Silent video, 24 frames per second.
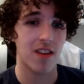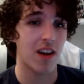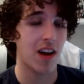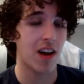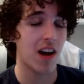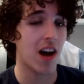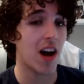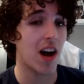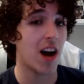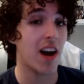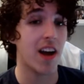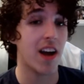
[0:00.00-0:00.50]

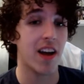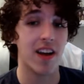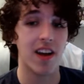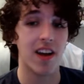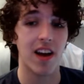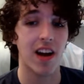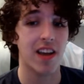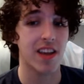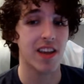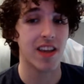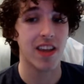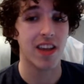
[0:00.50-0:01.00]

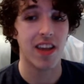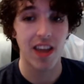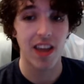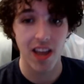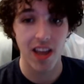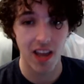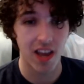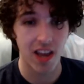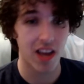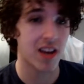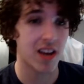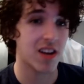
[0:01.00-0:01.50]
I
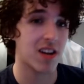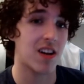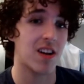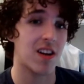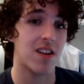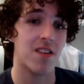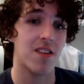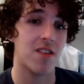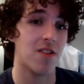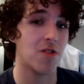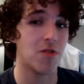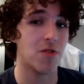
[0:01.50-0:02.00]

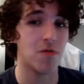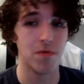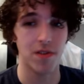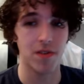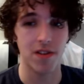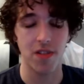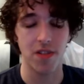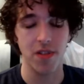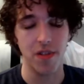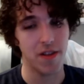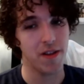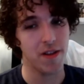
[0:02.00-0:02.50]
cannot deal
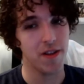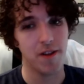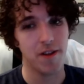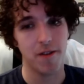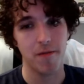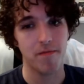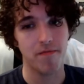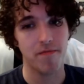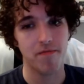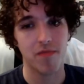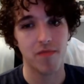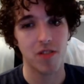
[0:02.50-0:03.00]
with
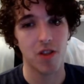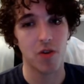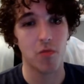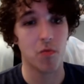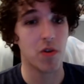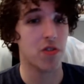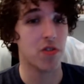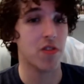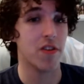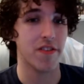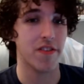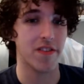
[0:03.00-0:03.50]

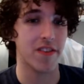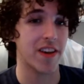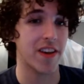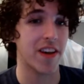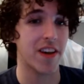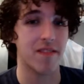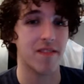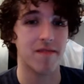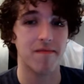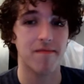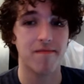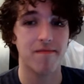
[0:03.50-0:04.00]
this
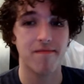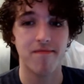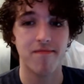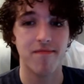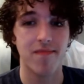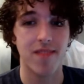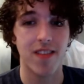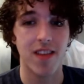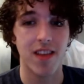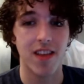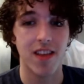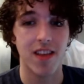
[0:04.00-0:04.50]
again.
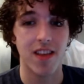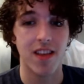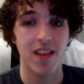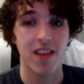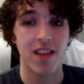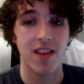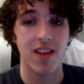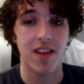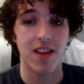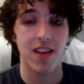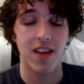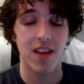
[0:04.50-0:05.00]

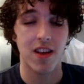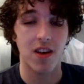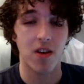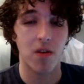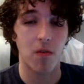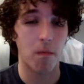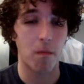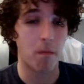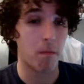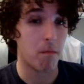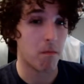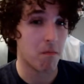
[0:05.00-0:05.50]

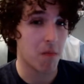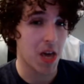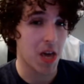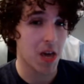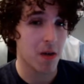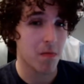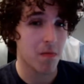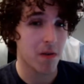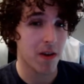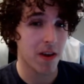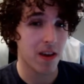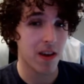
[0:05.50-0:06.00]

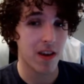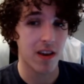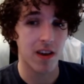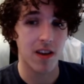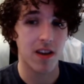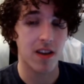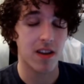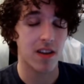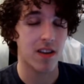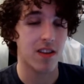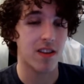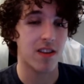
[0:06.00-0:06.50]
Maybe,
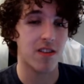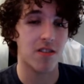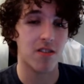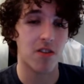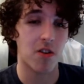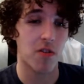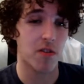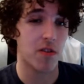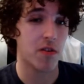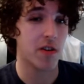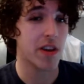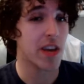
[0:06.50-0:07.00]

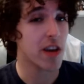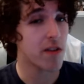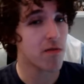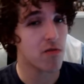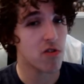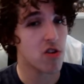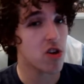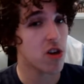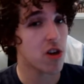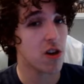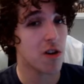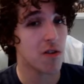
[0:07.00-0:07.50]
you give
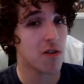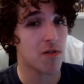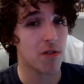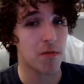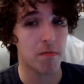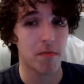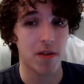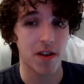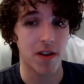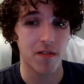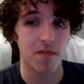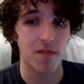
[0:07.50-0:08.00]
Gio the
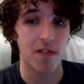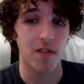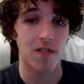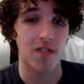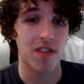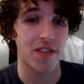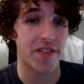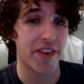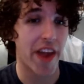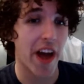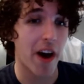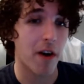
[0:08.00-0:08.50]
benefit of
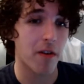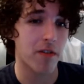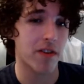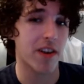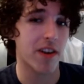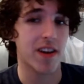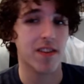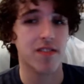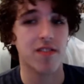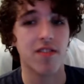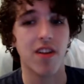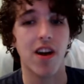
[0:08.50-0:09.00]
the doubt
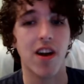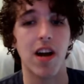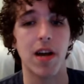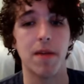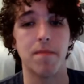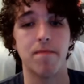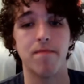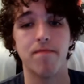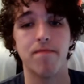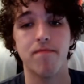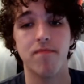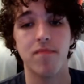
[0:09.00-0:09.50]
next
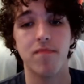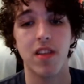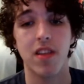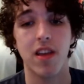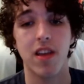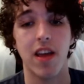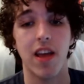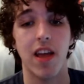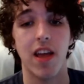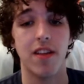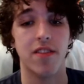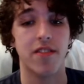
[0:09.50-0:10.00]
time
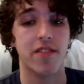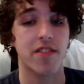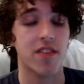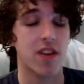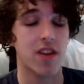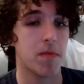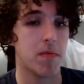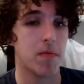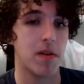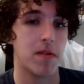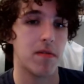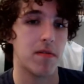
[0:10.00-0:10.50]
and
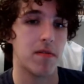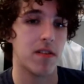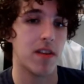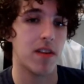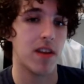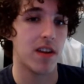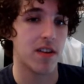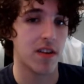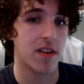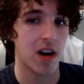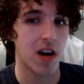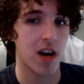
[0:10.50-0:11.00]
sub in
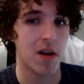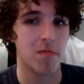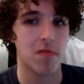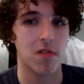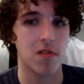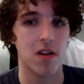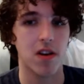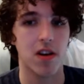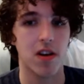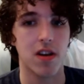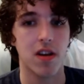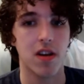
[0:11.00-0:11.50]

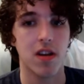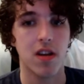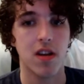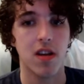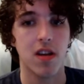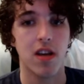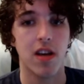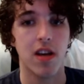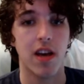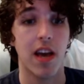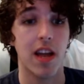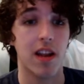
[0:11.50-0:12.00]
Ndombele
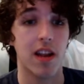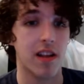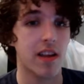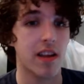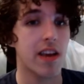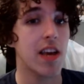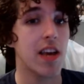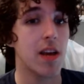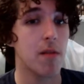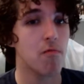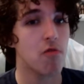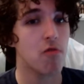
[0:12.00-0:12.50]
and
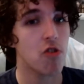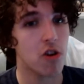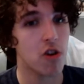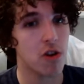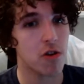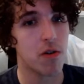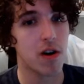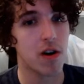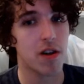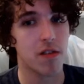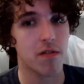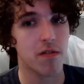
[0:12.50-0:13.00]
keep
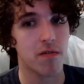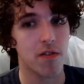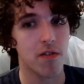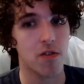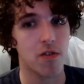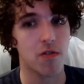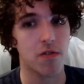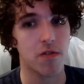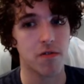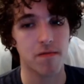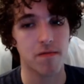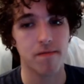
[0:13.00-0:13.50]
Gio on the
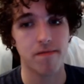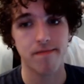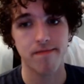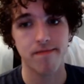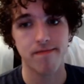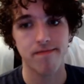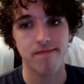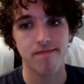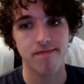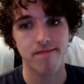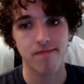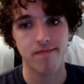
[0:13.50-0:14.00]
field.
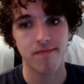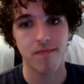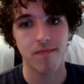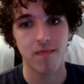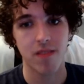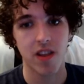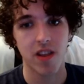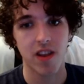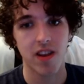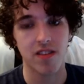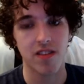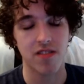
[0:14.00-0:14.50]

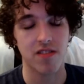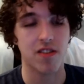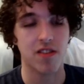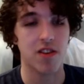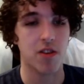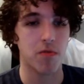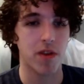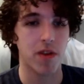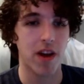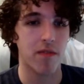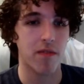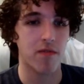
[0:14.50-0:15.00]
Because then
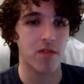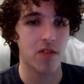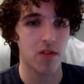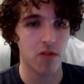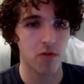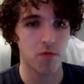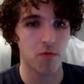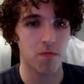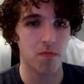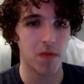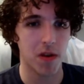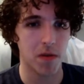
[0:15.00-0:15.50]
you would have
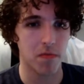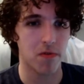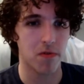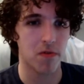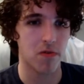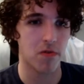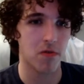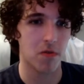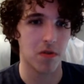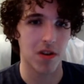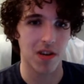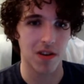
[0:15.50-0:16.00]
two people
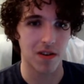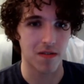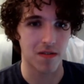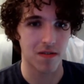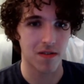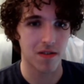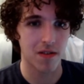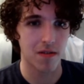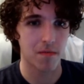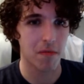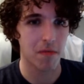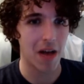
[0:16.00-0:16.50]
who can
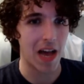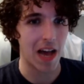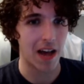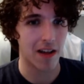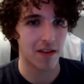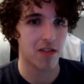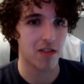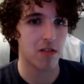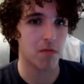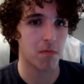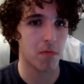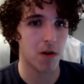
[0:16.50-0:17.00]
pass
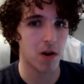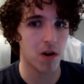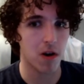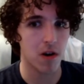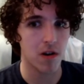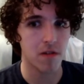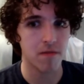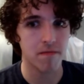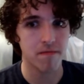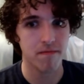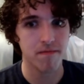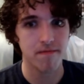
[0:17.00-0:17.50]
the
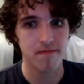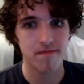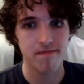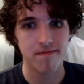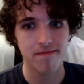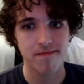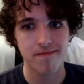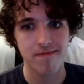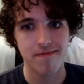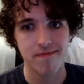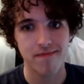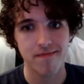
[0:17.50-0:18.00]
ball
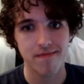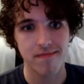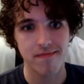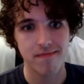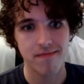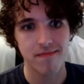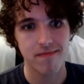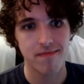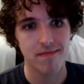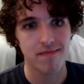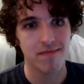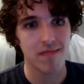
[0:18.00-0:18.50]

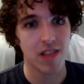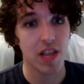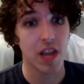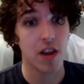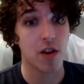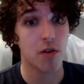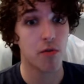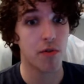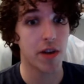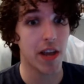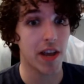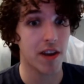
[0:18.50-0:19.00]

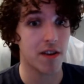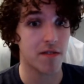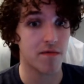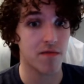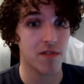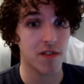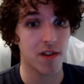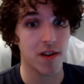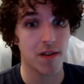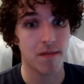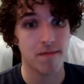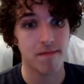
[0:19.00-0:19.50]

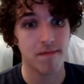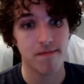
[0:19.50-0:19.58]
creatively.